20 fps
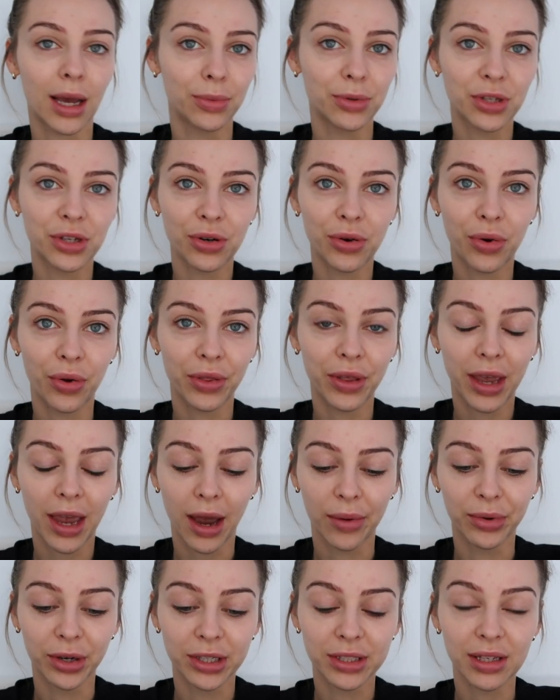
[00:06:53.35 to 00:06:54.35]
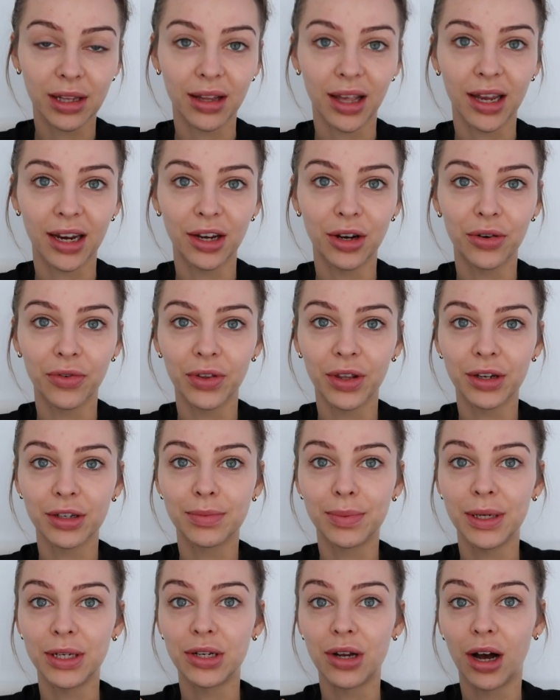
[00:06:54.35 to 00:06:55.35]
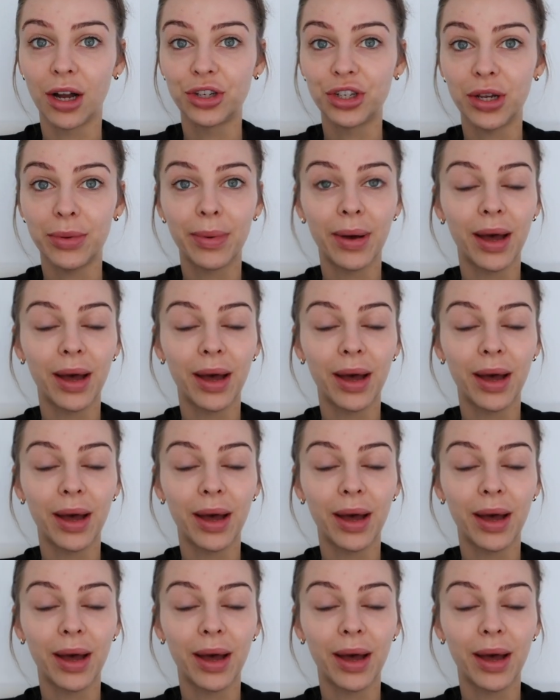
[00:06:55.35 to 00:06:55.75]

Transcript: I'm just gonna hold the camera because the lighting over there is being dodgy.